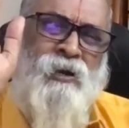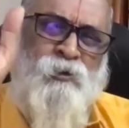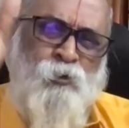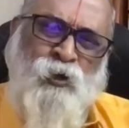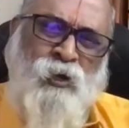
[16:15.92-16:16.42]
world,
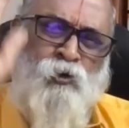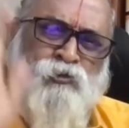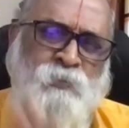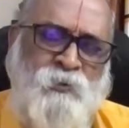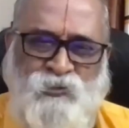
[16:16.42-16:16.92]
to the
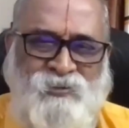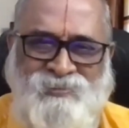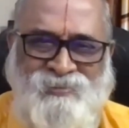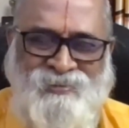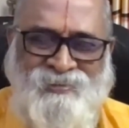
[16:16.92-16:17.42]

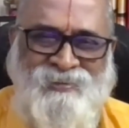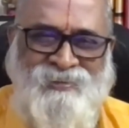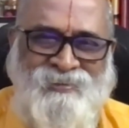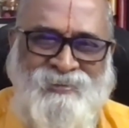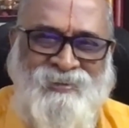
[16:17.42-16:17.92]
cosmos.
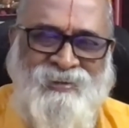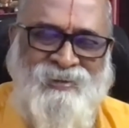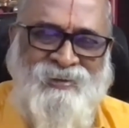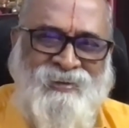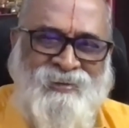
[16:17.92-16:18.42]

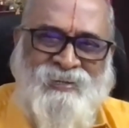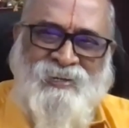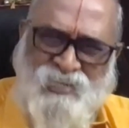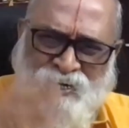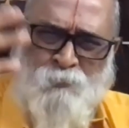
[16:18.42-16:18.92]

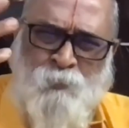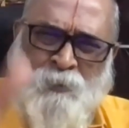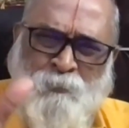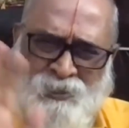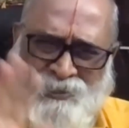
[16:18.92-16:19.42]
That's a
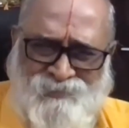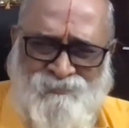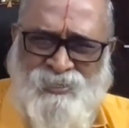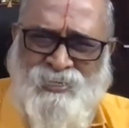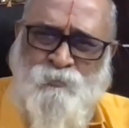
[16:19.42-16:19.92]

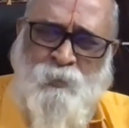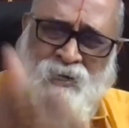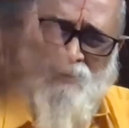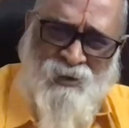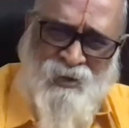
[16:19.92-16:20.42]
commitment which has
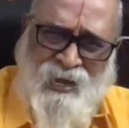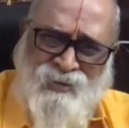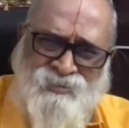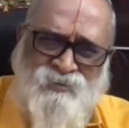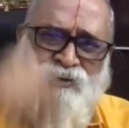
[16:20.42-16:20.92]
been given
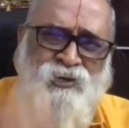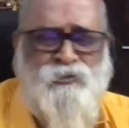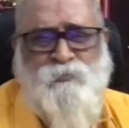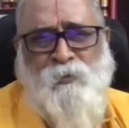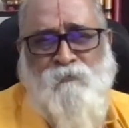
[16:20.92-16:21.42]
lakhs of
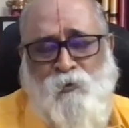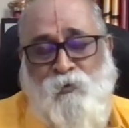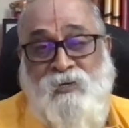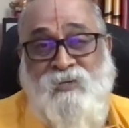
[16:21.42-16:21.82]
years before.